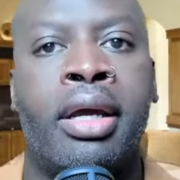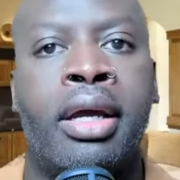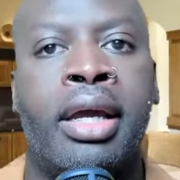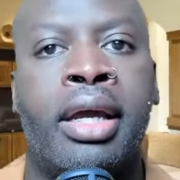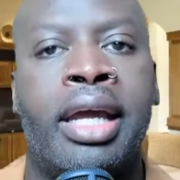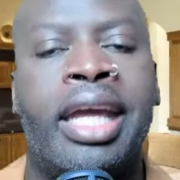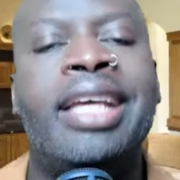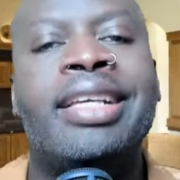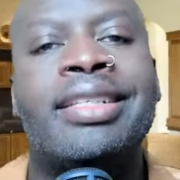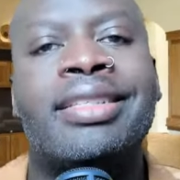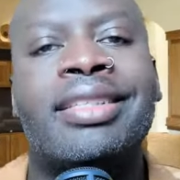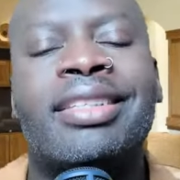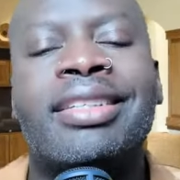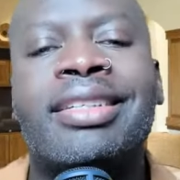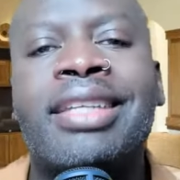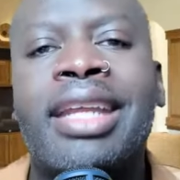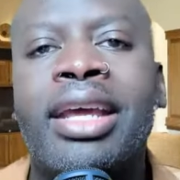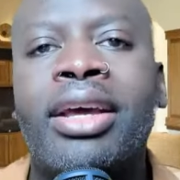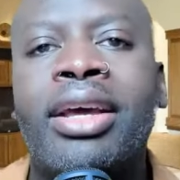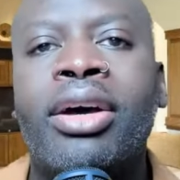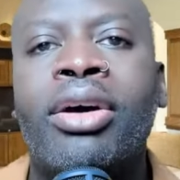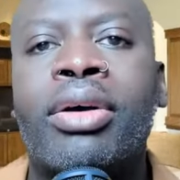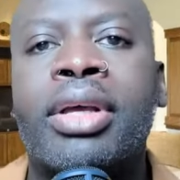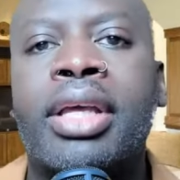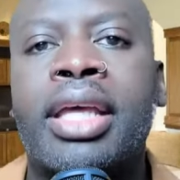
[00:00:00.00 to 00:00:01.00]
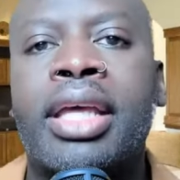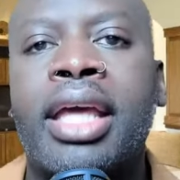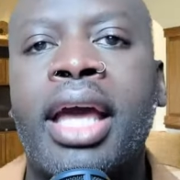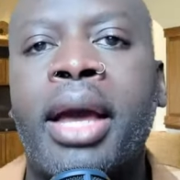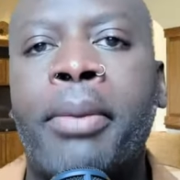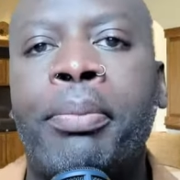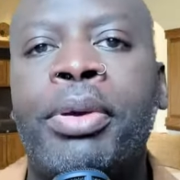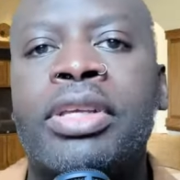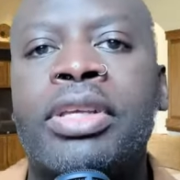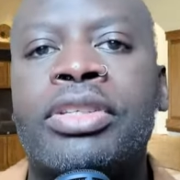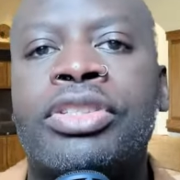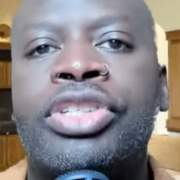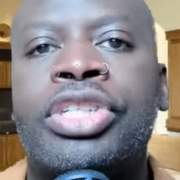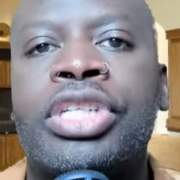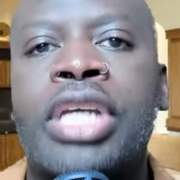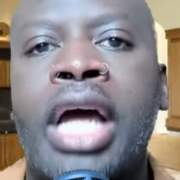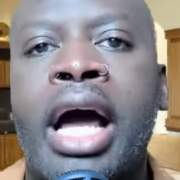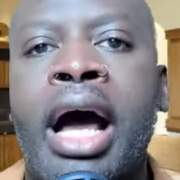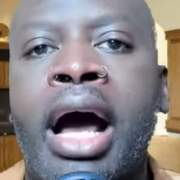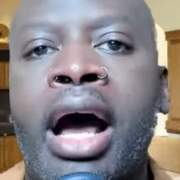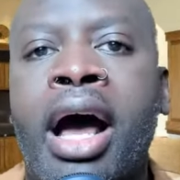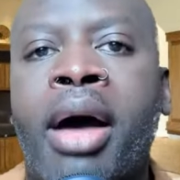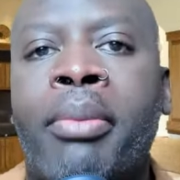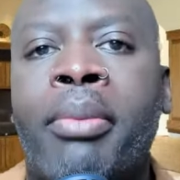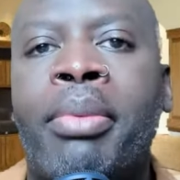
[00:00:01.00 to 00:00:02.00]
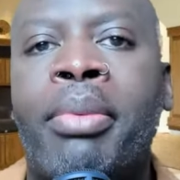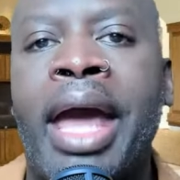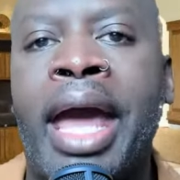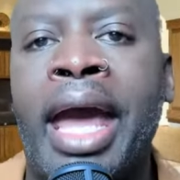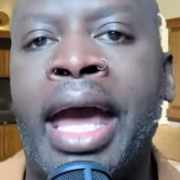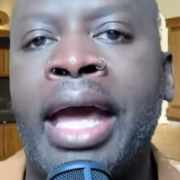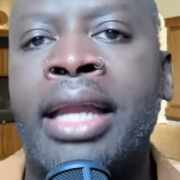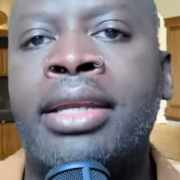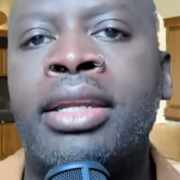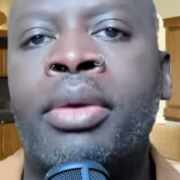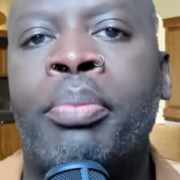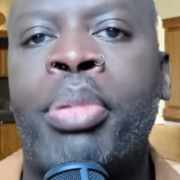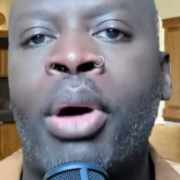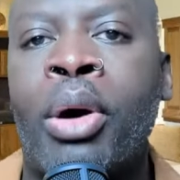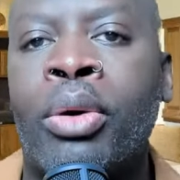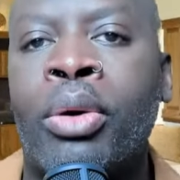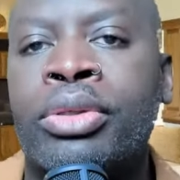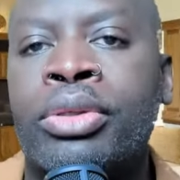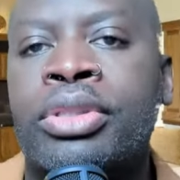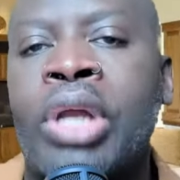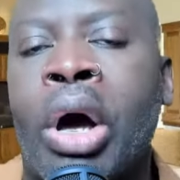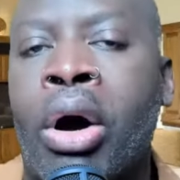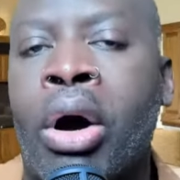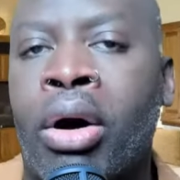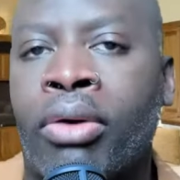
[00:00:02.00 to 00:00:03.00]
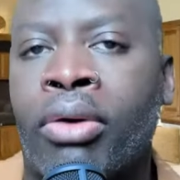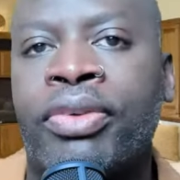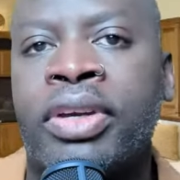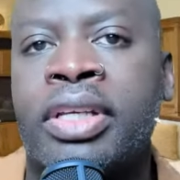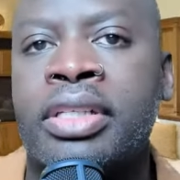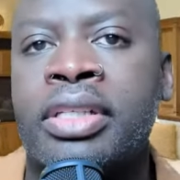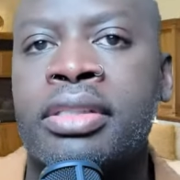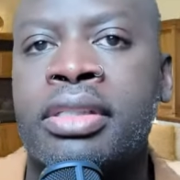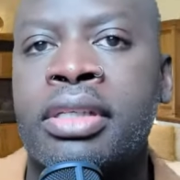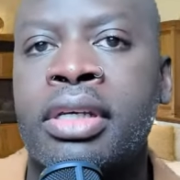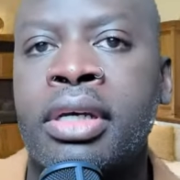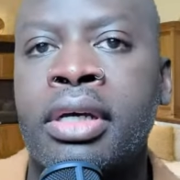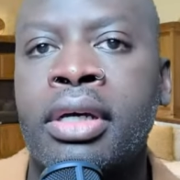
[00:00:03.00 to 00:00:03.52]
He still kept his job at the post office.